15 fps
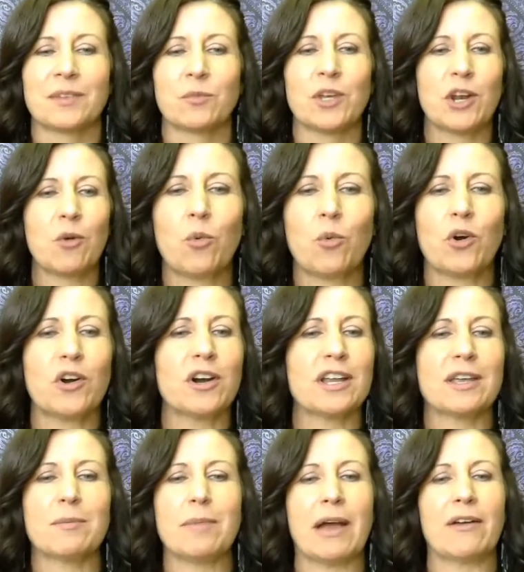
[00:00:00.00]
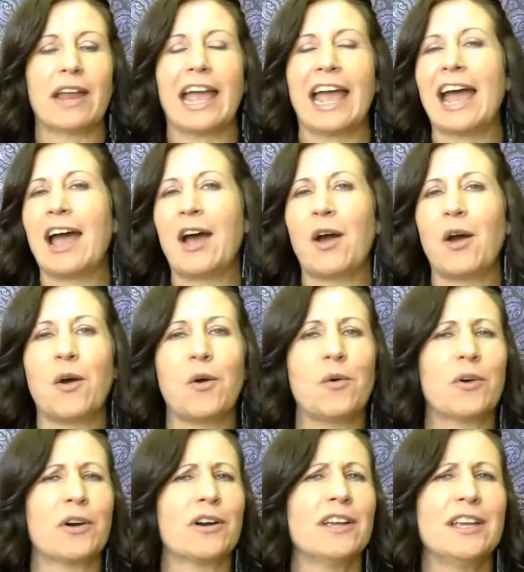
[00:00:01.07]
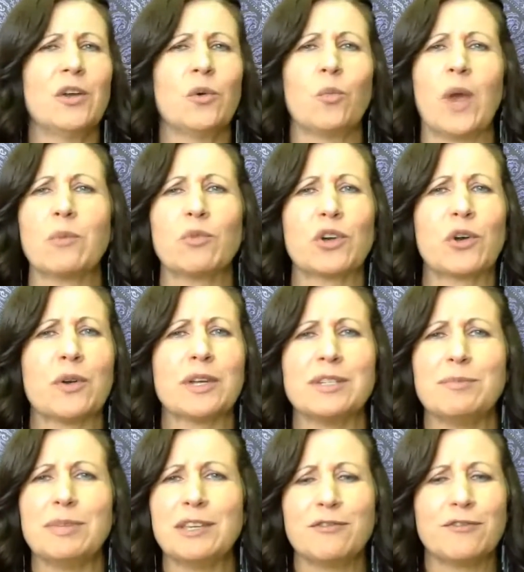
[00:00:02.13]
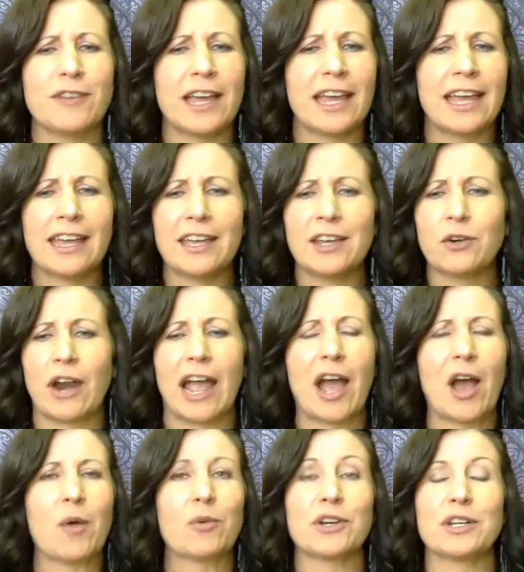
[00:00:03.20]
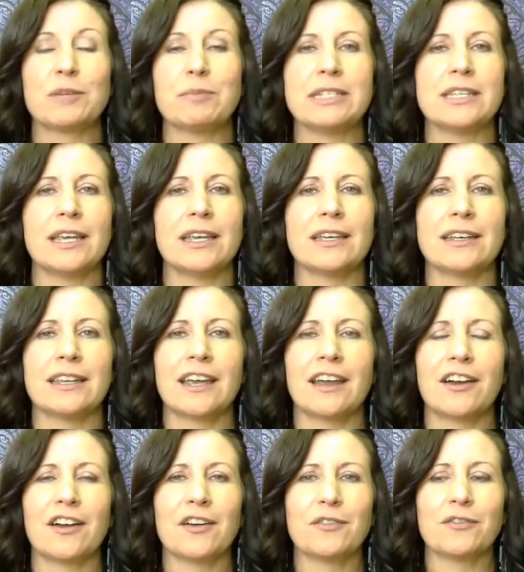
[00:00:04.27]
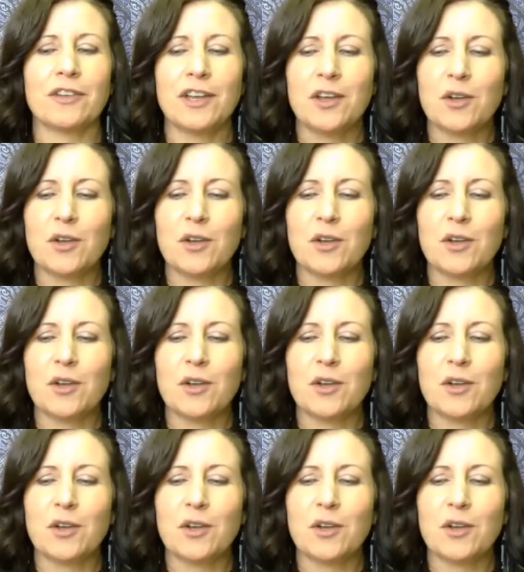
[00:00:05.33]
We worry about how or when we're going to be fed or how we're going to be taken care of.